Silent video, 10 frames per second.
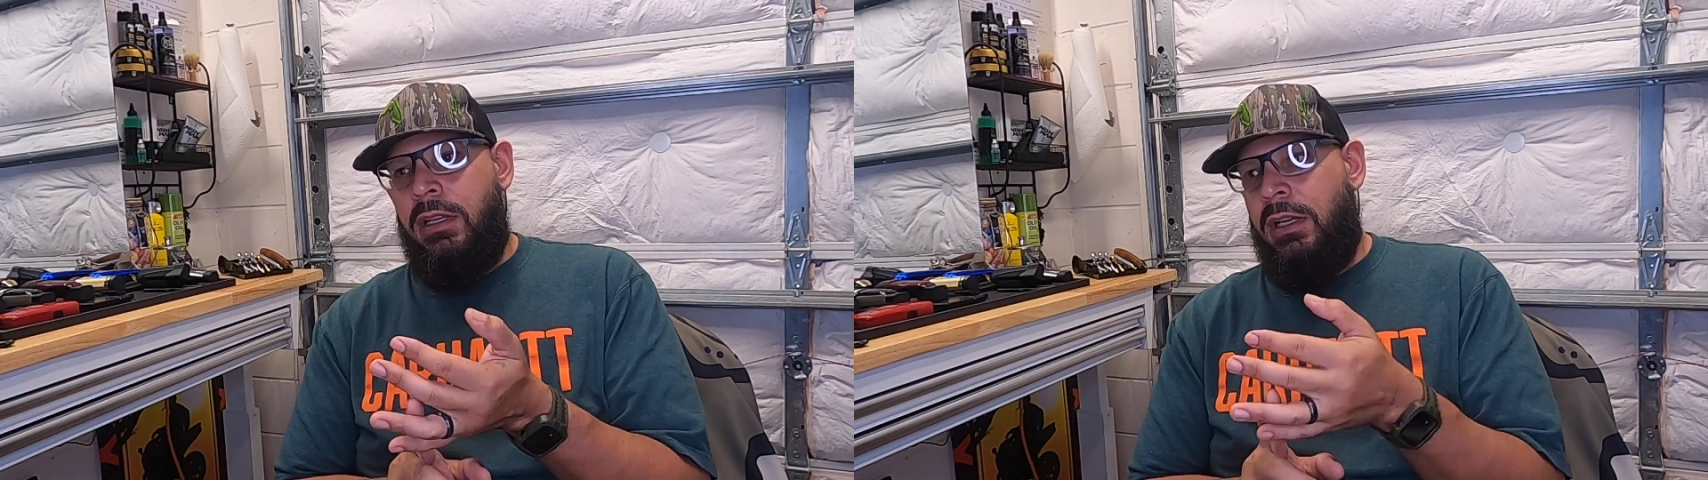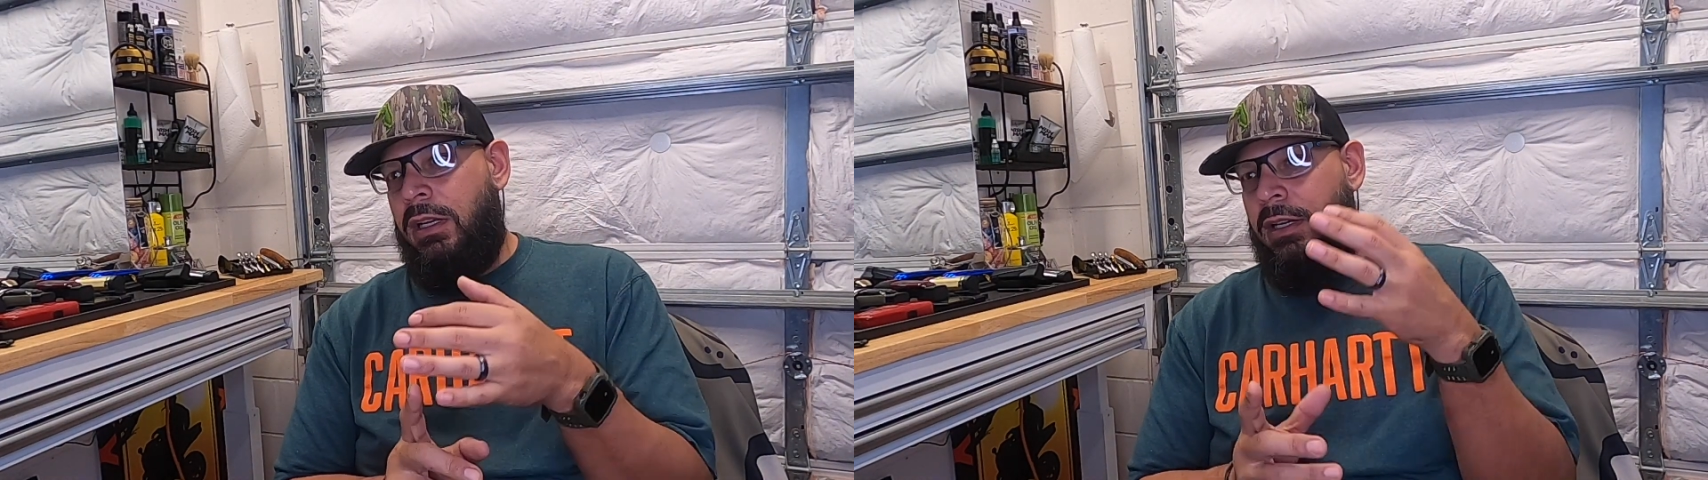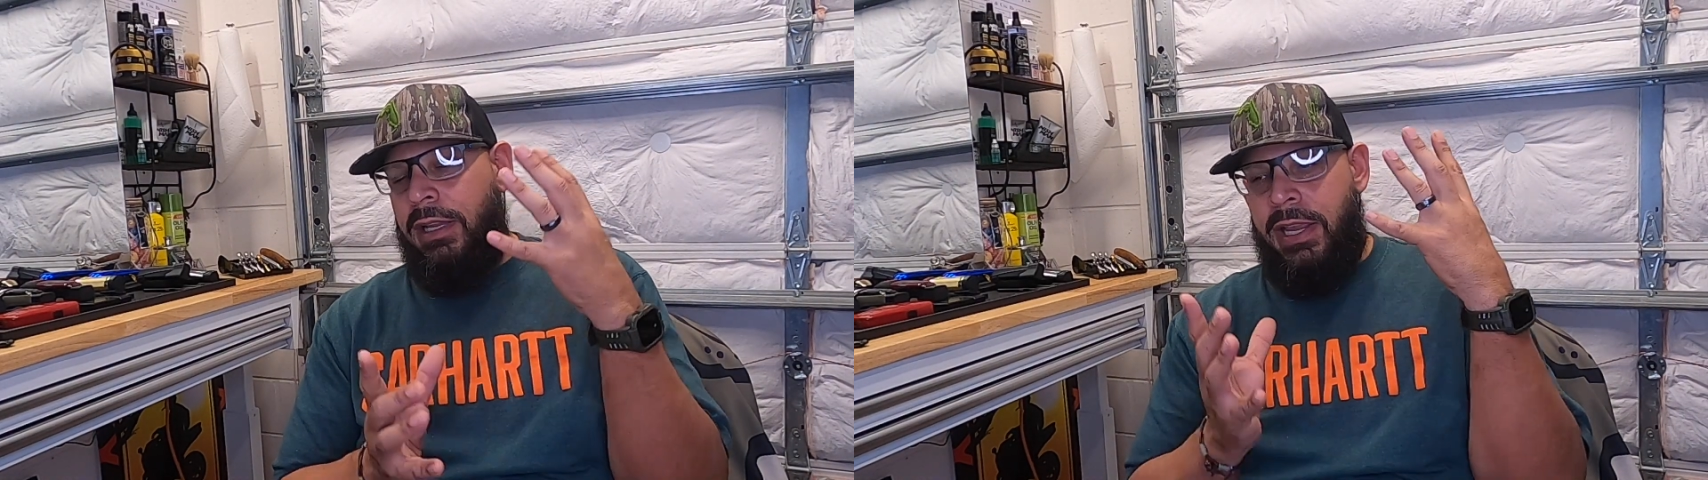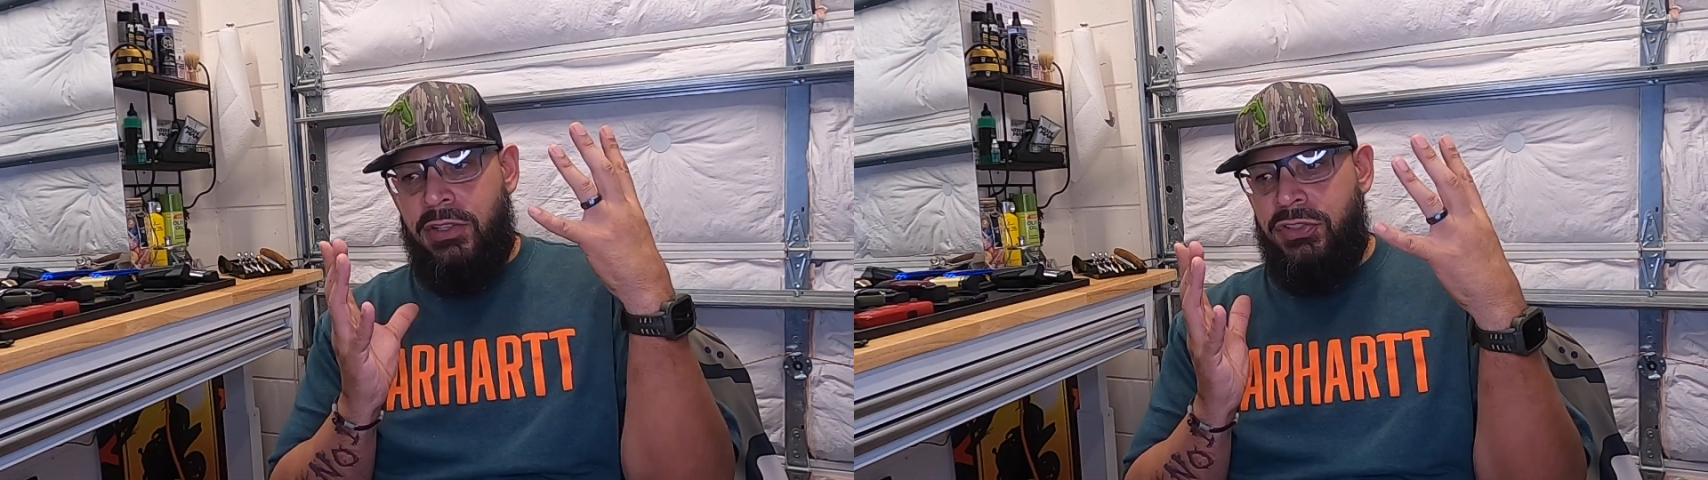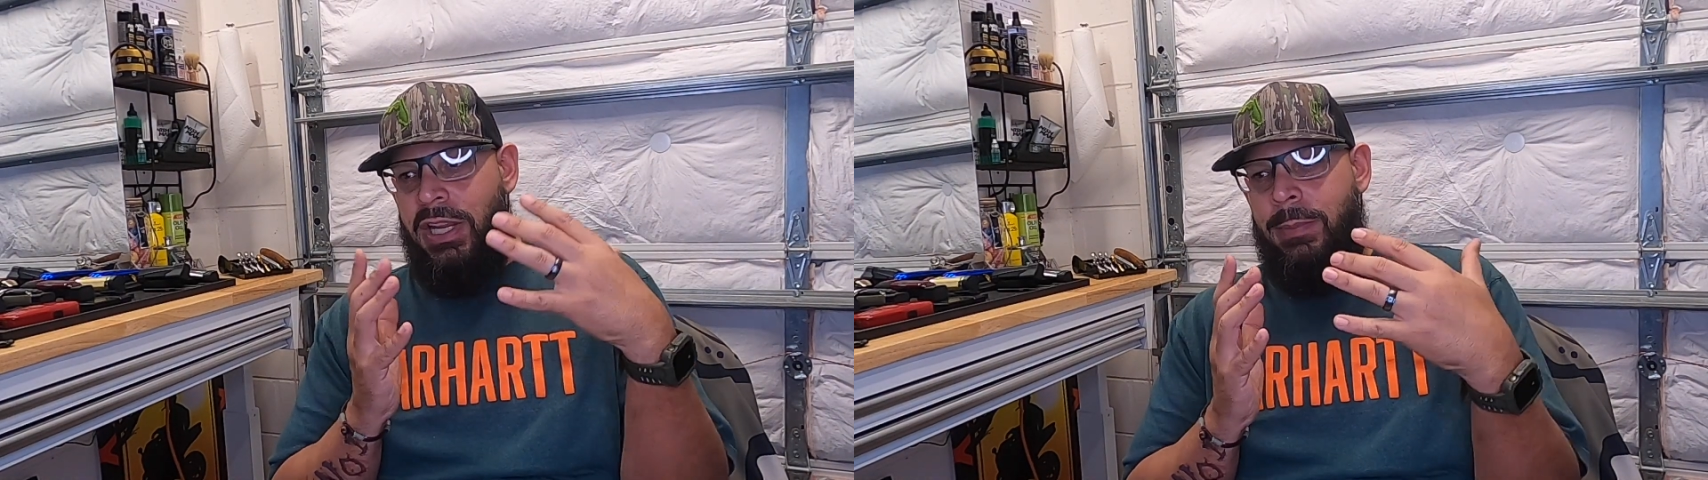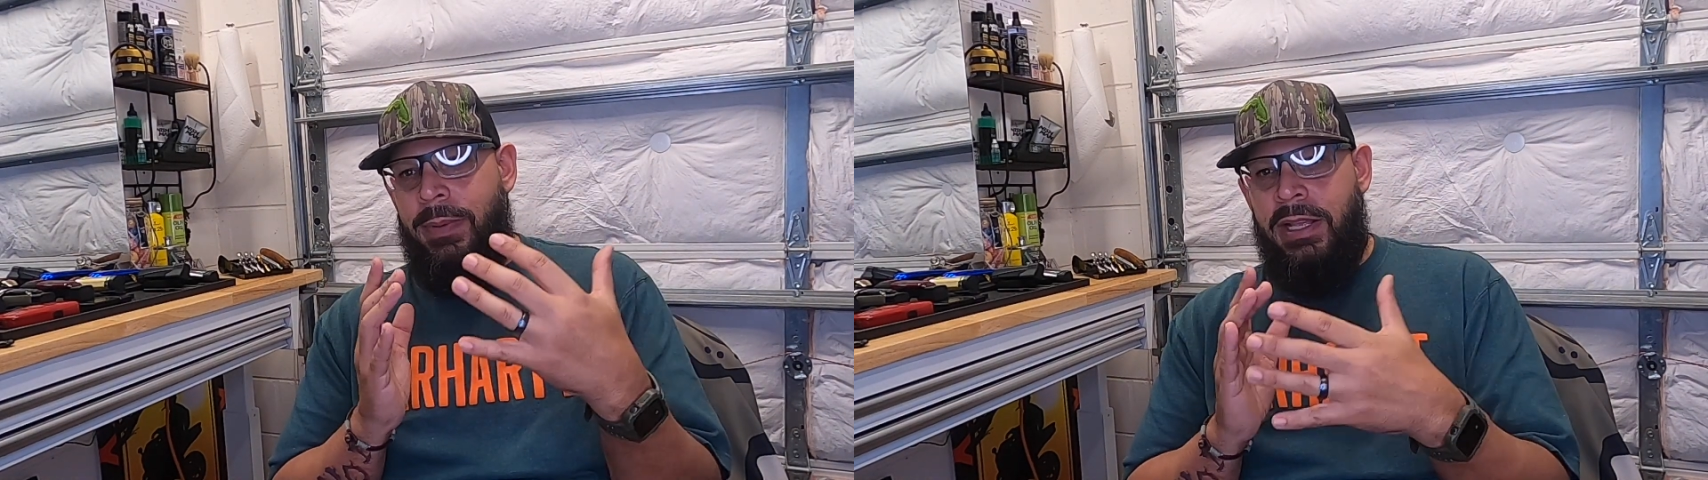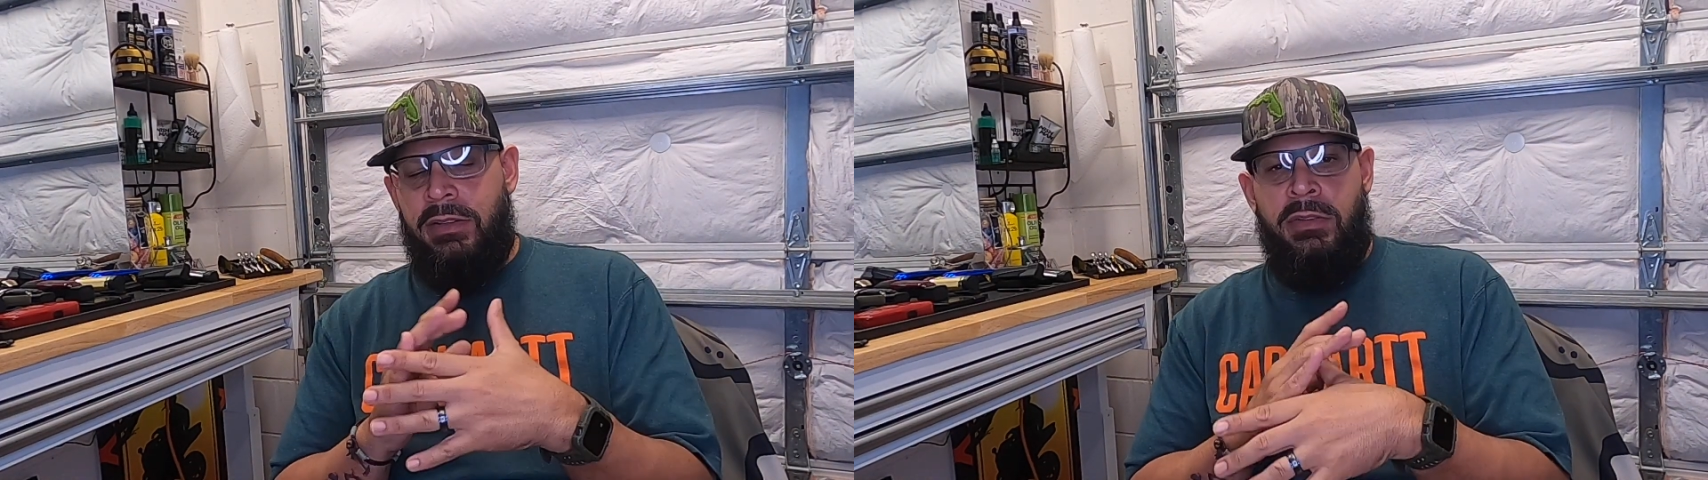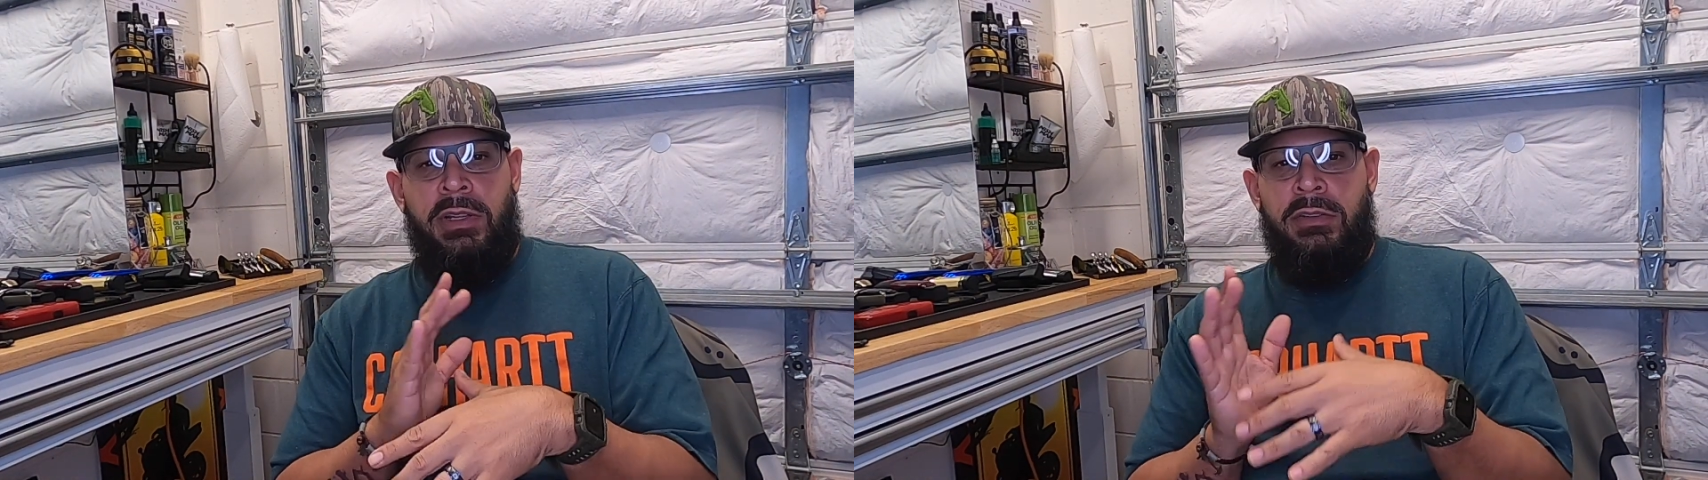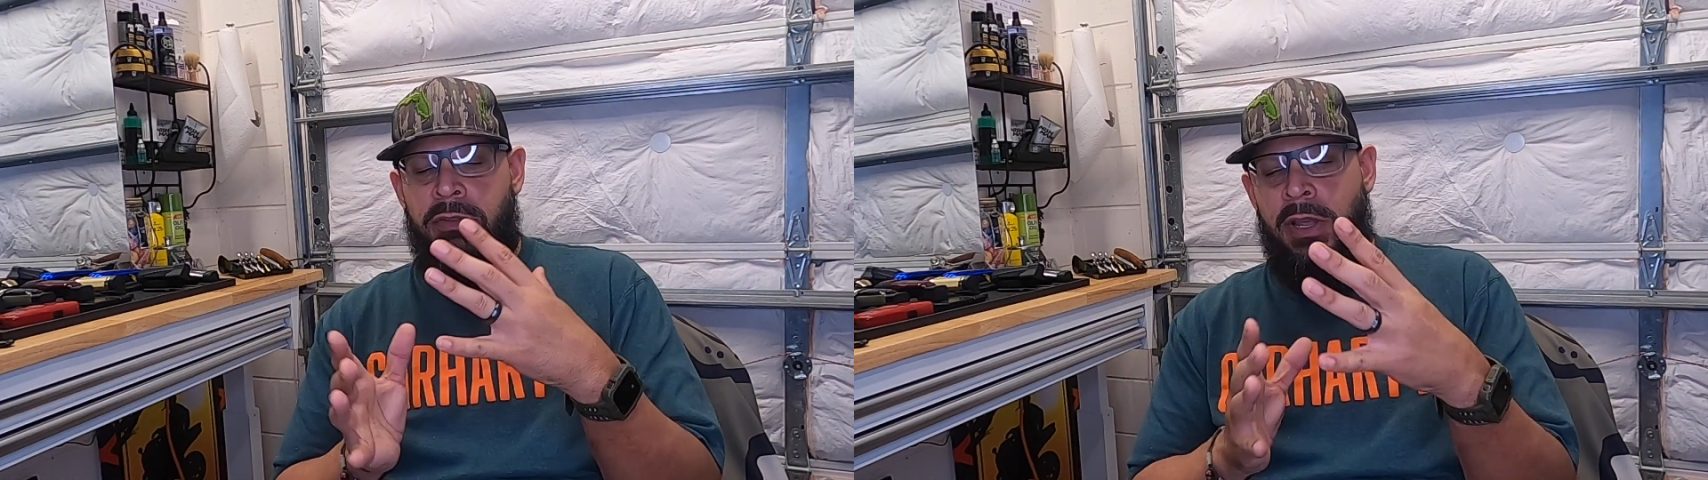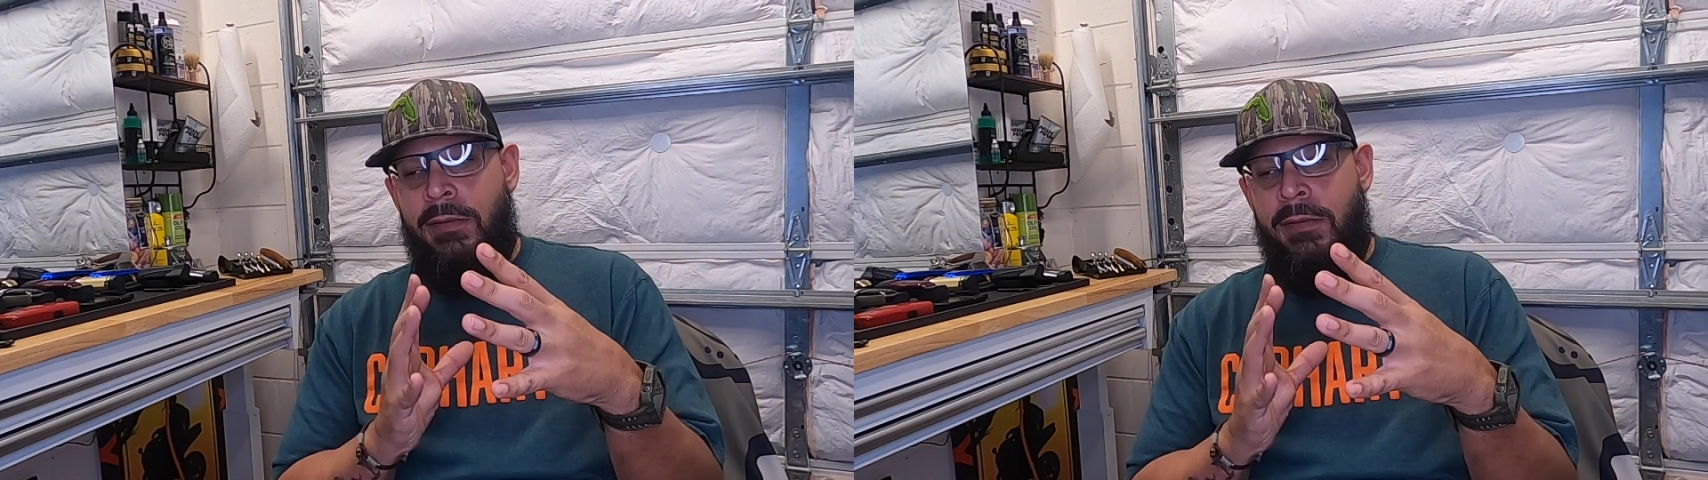hair shaping, and you